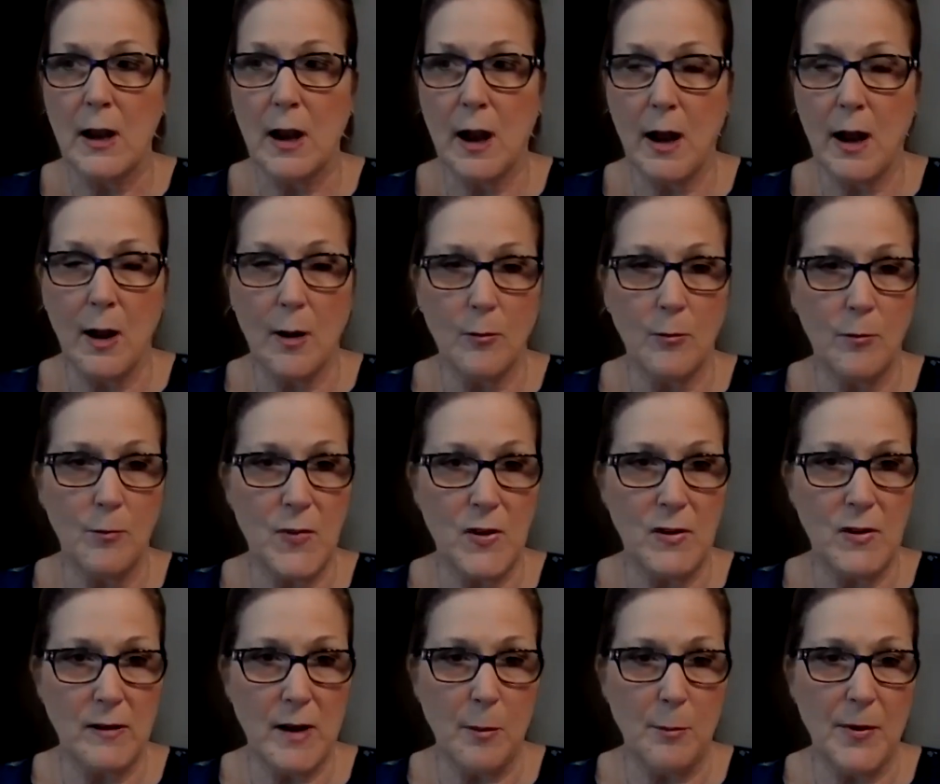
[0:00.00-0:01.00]
um,
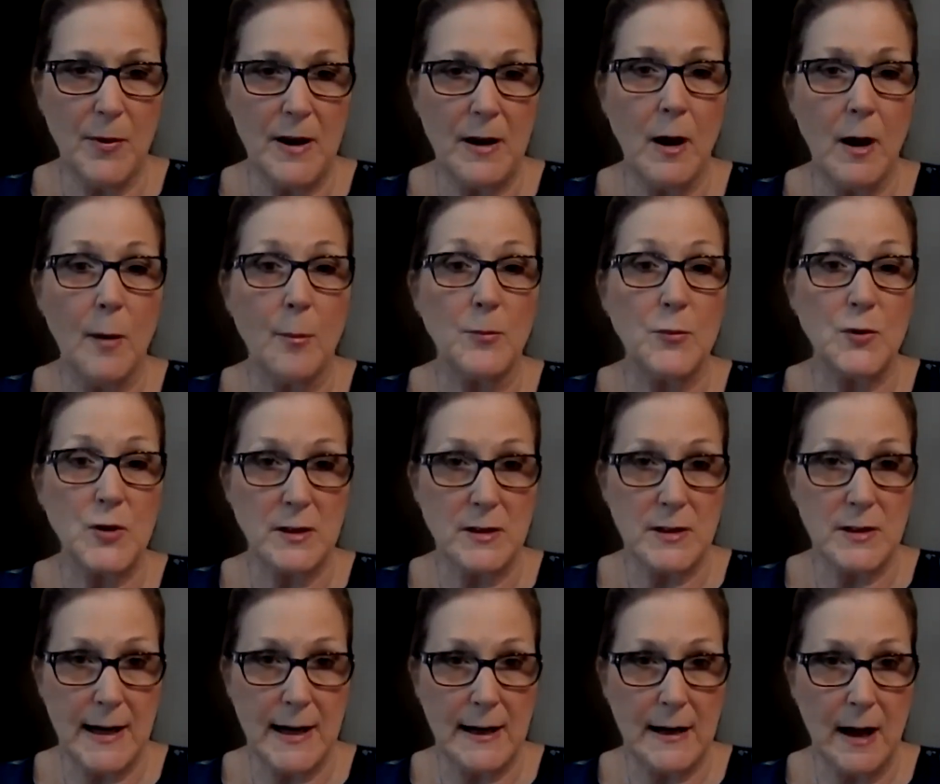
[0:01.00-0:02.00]
stepping up to
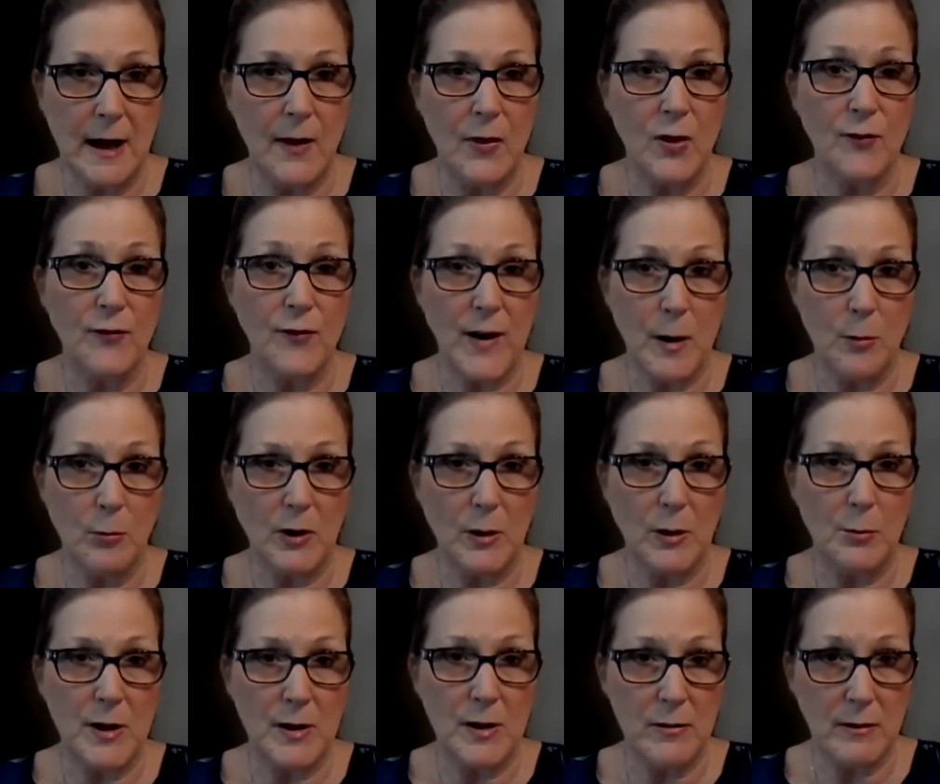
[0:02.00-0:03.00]
take on the family
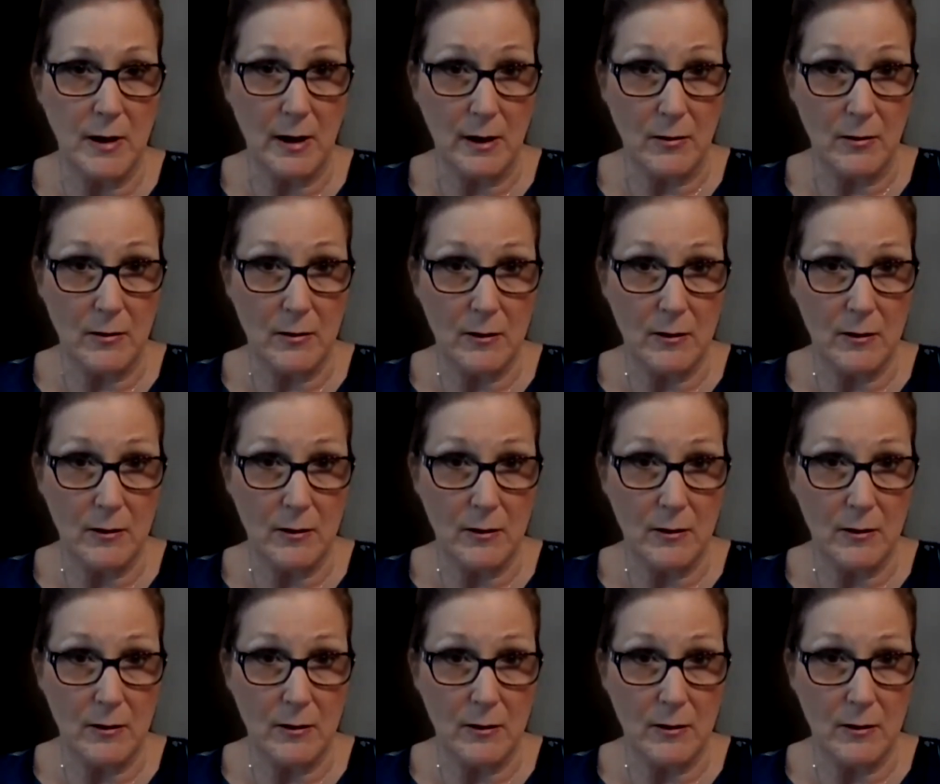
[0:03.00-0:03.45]
business.